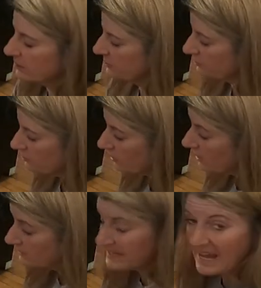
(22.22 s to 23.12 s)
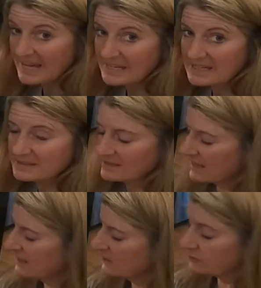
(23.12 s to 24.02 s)
the Scrub Daddies,
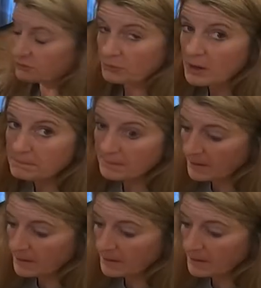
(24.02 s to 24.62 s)
the Scrub